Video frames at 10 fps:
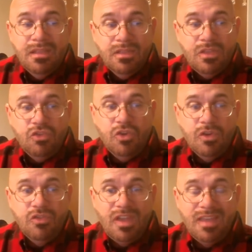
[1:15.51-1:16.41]
The
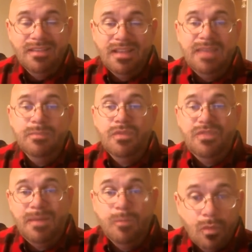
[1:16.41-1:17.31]
church has labeled
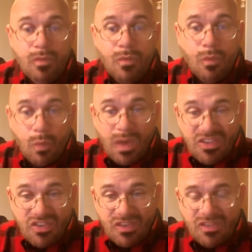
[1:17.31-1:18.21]
them
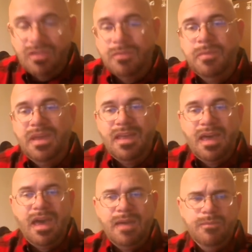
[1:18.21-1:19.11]
witches, but
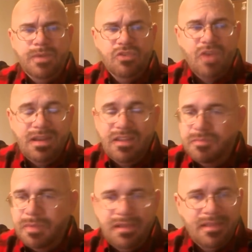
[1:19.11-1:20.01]
I've been trying to
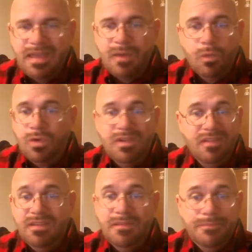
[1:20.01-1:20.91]
explain that that word
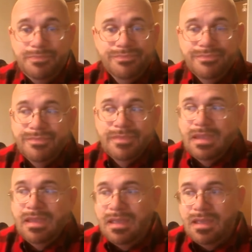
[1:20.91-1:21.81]
doesn't...
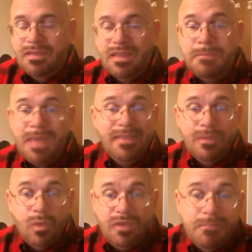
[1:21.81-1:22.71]

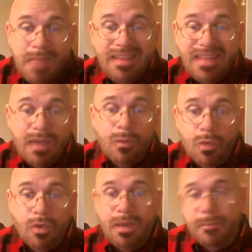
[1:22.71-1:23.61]
We've made that
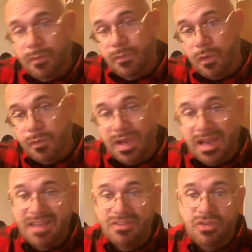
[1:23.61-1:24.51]
word up over the
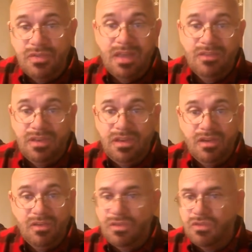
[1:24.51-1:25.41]
last 2,000
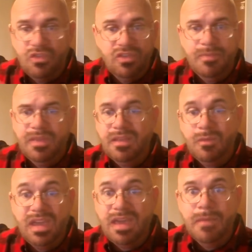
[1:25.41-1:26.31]
years. It's just something that
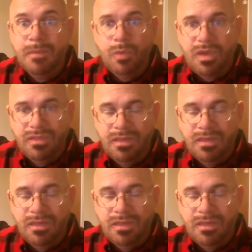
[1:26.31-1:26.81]
we come up with.